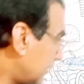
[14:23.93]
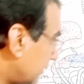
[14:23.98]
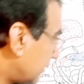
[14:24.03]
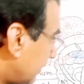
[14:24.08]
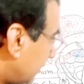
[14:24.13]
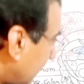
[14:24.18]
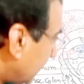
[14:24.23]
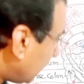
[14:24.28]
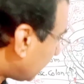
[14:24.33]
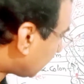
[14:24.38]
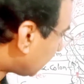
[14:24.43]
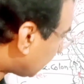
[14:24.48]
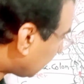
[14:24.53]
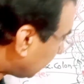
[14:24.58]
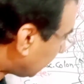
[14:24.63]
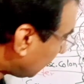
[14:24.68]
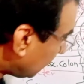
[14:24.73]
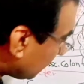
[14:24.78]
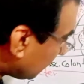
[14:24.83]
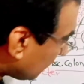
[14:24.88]

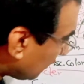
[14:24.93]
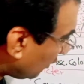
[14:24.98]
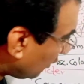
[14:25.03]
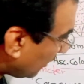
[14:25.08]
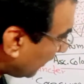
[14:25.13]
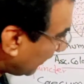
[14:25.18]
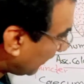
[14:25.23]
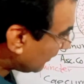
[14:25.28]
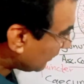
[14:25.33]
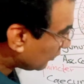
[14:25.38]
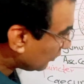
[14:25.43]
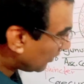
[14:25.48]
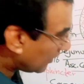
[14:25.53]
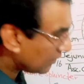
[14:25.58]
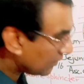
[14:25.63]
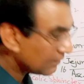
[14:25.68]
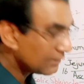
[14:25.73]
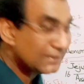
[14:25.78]
this is known as what?